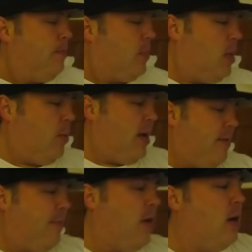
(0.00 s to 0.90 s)
Then we
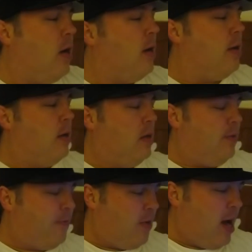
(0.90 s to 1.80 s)
have uh,
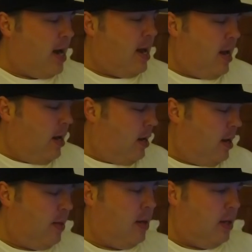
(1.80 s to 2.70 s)
Friday,
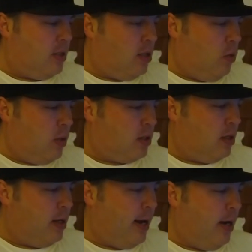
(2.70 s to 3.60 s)
and then let's see what's
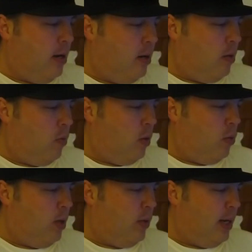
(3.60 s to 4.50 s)
the date. What,
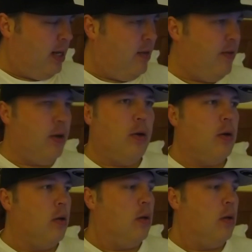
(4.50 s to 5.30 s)
when do we leave here?